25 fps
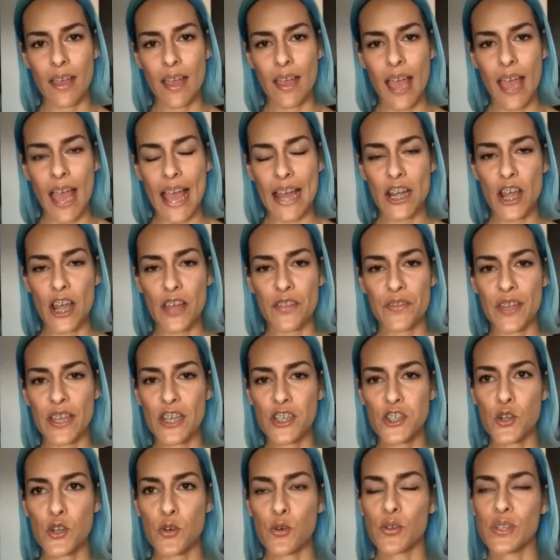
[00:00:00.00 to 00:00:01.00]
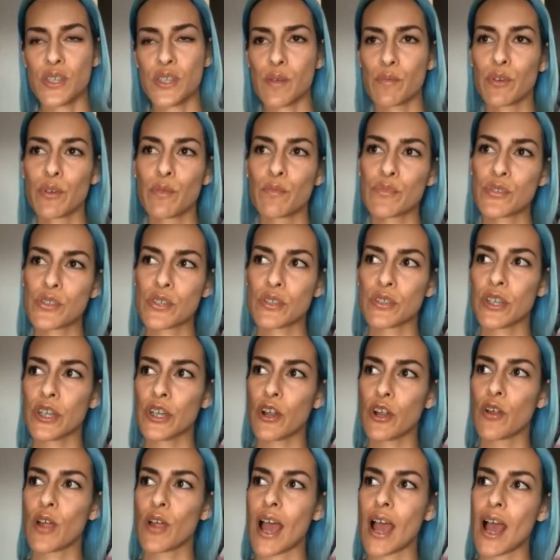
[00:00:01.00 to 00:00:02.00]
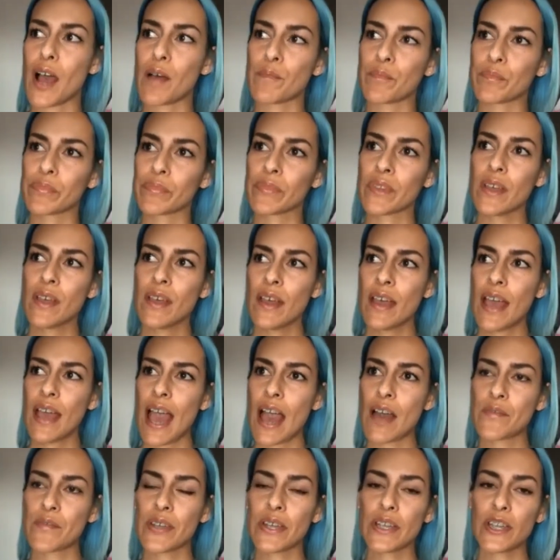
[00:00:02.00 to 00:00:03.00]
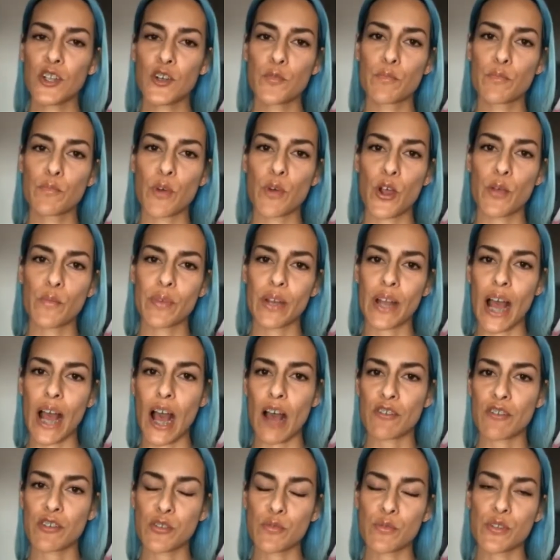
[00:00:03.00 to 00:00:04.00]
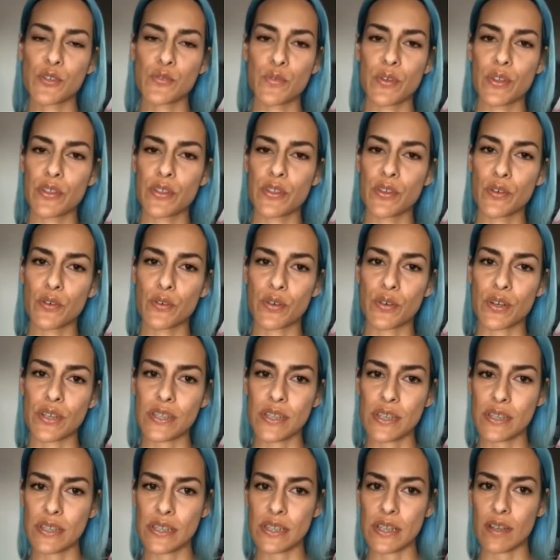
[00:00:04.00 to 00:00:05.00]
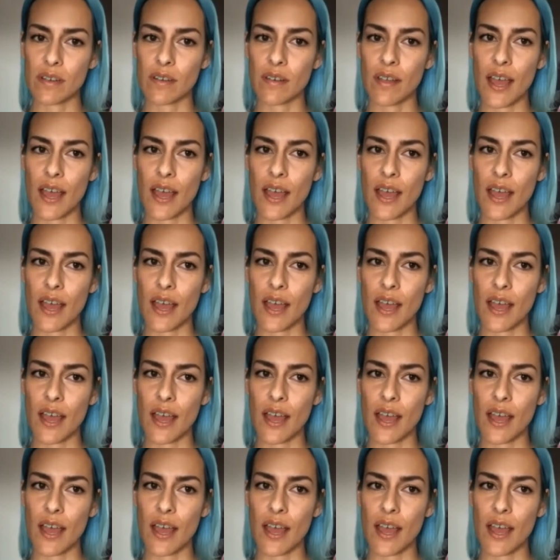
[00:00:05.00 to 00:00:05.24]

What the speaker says: and I think sometimes, having a little moment afterwards with your assistant,